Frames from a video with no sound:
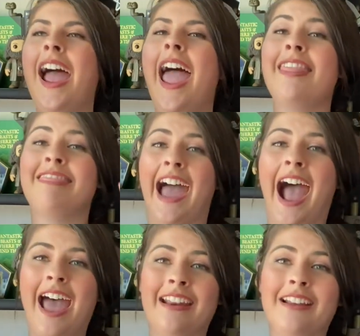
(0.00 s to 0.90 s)
And
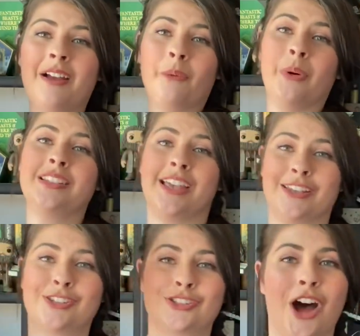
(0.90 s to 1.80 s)
that was a
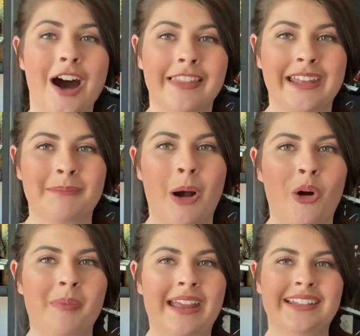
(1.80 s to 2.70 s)
solid
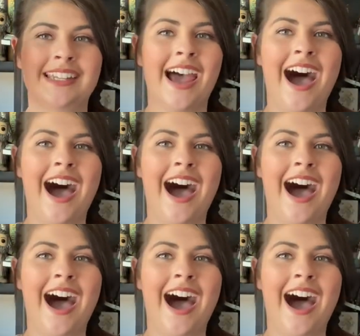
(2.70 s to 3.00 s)
moment.